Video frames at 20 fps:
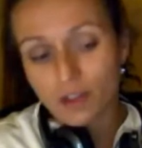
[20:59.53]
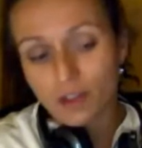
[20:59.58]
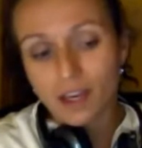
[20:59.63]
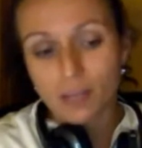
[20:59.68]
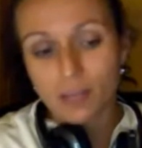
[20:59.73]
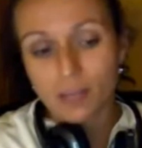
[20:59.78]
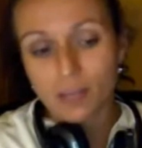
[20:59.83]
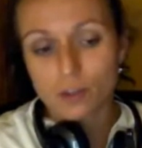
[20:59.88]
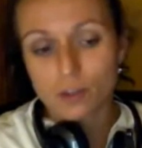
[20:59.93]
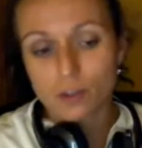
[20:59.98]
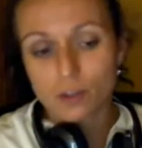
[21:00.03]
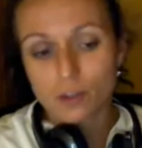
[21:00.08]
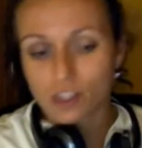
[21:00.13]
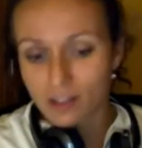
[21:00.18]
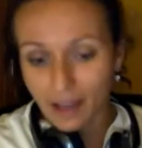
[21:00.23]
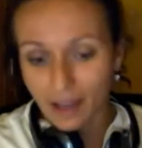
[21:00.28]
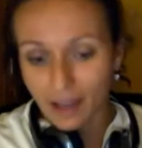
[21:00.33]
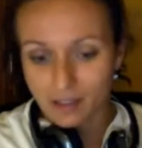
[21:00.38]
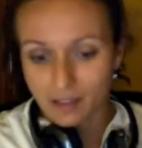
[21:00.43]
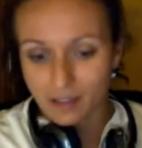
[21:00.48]
personally don't
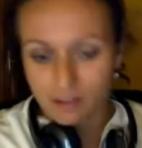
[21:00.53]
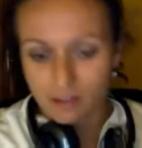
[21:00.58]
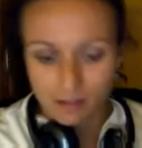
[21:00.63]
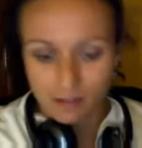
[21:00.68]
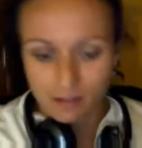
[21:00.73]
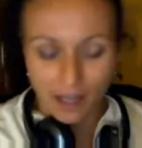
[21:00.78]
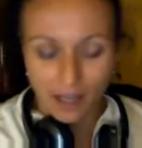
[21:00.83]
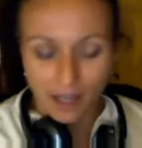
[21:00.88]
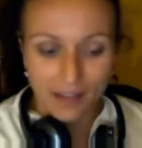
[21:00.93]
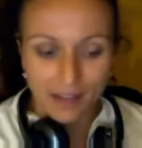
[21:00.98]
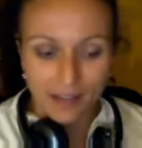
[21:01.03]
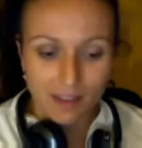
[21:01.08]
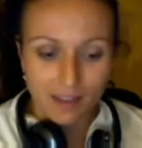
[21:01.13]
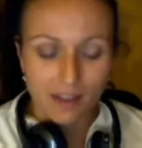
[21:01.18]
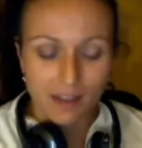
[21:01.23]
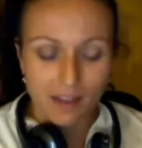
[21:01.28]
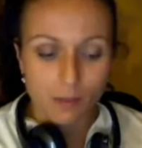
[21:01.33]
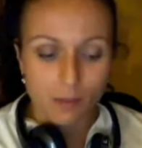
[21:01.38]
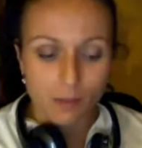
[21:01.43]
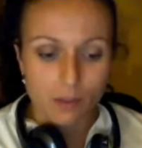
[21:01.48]
think it was just that.
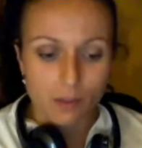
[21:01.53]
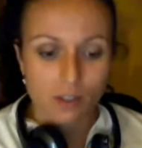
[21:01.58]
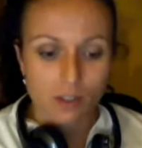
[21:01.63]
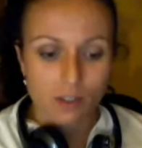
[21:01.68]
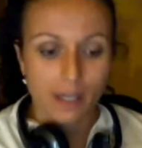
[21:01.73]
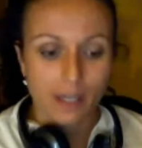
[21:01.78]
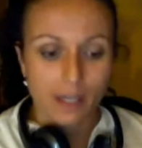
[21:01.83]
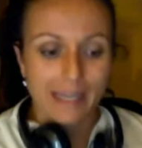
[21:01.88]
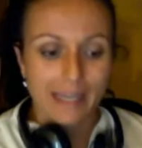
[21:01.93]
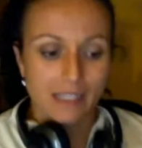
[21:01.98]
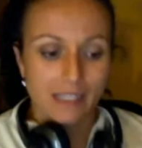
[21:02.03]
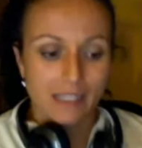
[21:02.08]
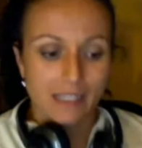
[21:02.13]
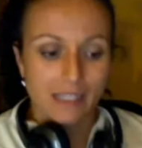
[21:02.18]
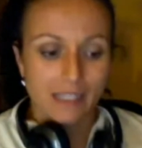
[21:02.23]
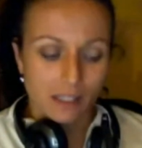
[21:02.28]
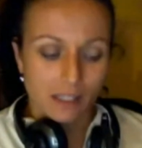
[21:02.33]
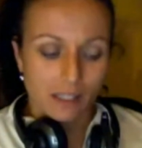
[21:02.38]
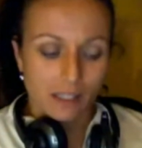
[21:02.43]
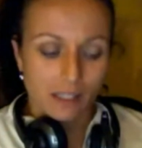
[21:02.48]
I think
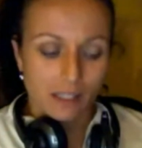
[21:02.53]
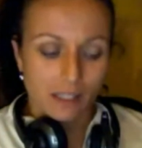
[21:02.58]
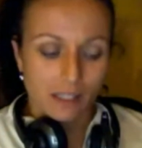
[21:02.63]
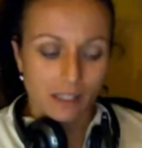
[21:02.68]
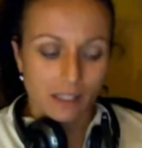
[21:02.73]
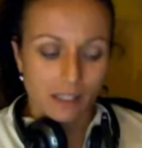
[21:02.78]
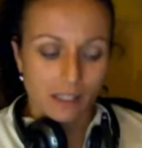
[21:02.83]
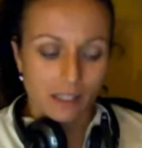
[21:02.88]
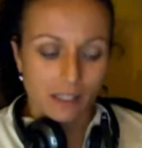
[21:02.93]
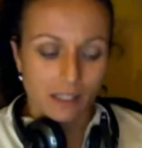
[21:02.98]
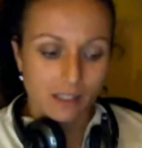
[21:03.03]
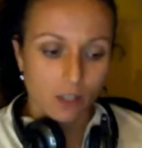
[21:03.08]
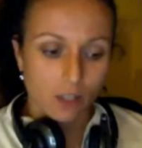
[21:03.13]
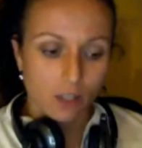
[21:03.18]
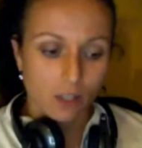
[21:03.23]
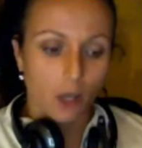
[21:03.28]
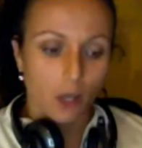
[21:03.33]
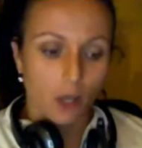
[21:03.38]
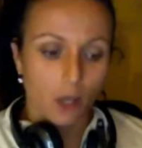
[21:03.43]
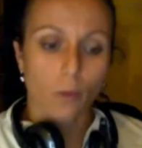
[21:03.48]
it
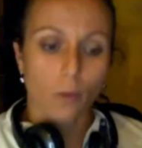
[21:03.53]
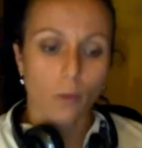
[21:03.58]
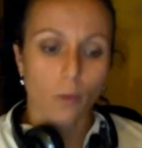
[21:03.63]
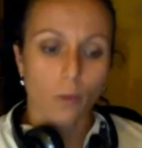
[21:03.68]
started